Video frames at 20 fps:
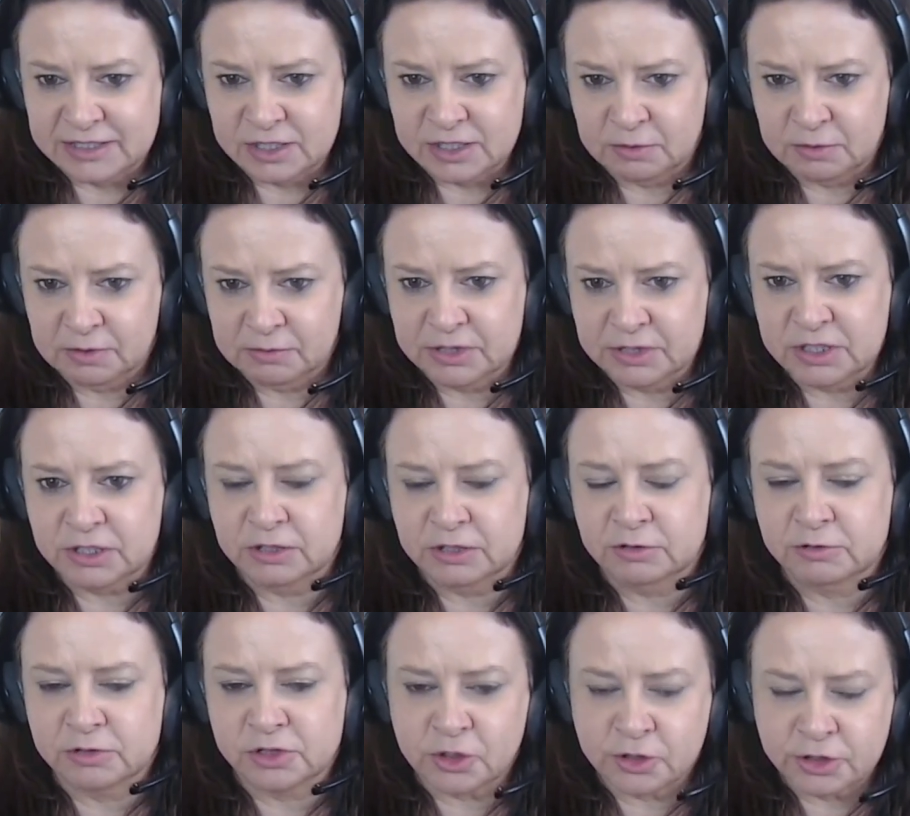So we would
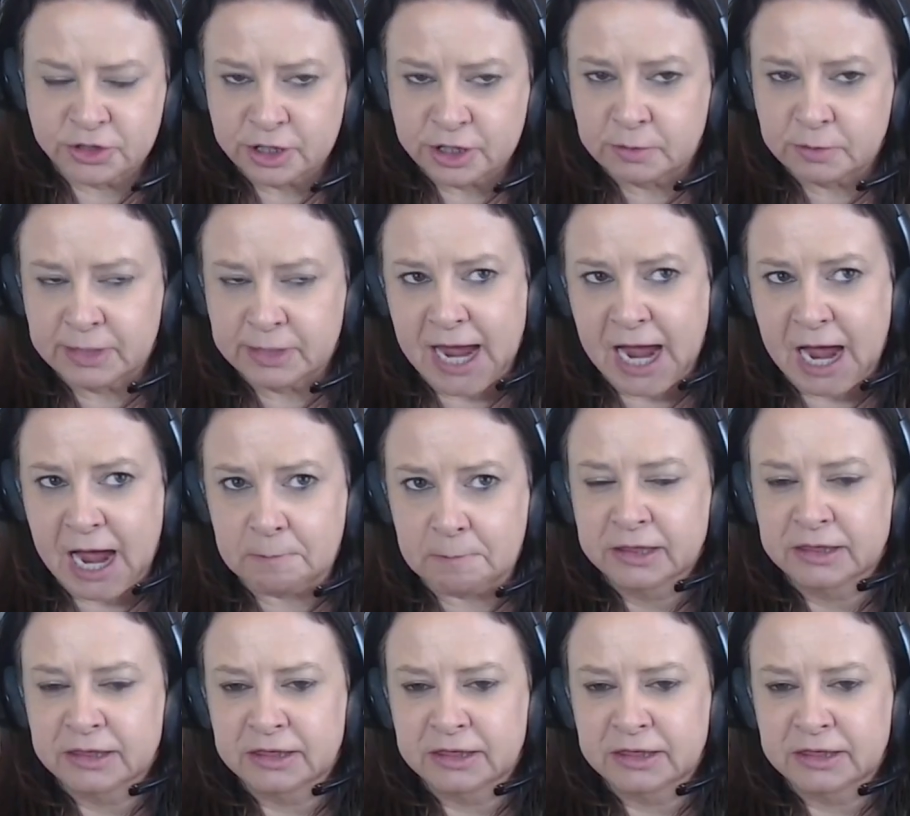do short-term gap.